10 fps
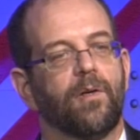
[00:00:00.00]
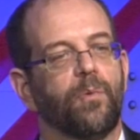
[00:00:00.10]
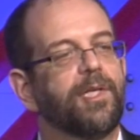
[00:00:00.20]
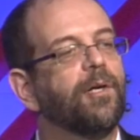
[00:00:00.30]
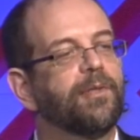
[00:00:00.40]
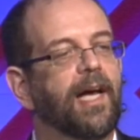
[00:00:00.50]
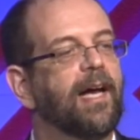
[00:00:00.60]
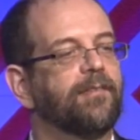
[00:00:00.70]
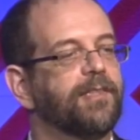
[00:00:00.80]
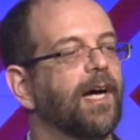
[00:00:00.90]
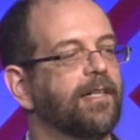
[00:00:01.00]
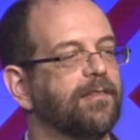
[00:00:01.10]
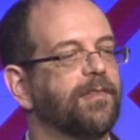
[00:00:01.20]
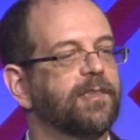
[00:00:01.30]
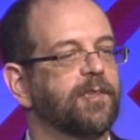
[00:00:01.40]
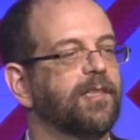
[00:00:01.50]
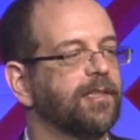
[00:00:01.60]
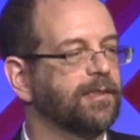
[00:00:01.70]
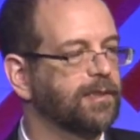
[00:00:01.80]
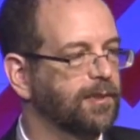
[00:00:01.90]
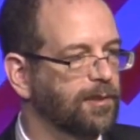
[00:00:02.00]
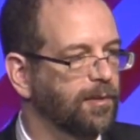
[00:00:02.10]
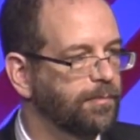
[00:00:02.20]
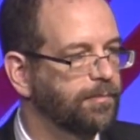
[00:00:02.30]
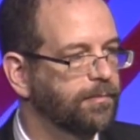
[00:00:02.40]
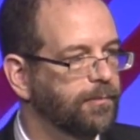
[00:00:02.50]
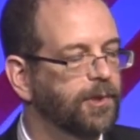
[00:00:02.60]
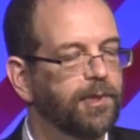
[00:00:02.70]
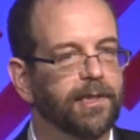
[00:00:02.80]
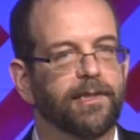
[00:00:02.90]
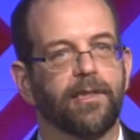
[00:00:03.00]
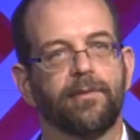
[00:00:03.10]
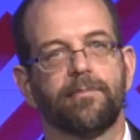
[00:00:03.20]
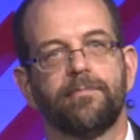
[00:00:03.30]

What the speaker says: We don't have not invented here syndrome. We really don't.